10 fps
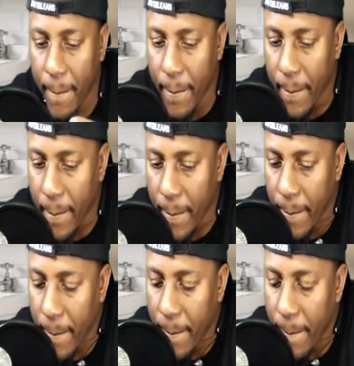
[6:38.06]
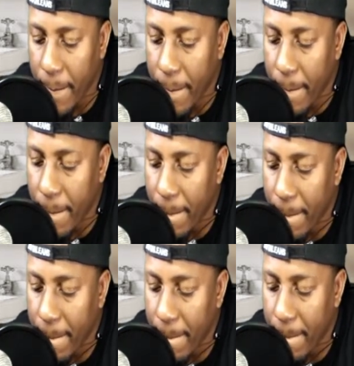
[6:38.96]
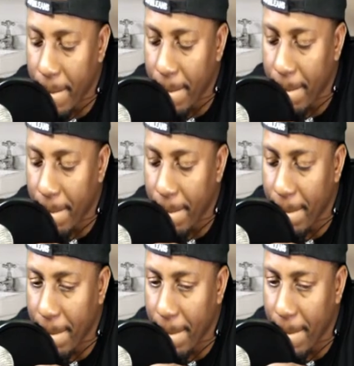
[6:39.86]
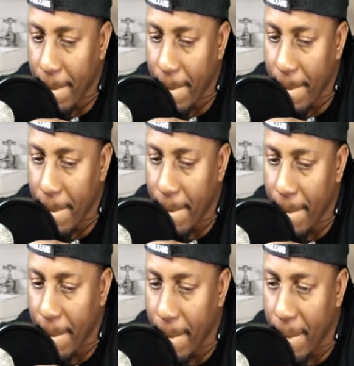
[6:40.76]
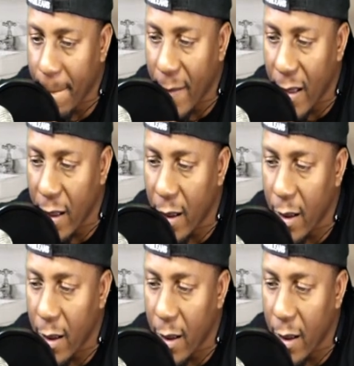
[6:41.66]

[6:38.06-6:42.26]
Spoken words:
Nobody speaks.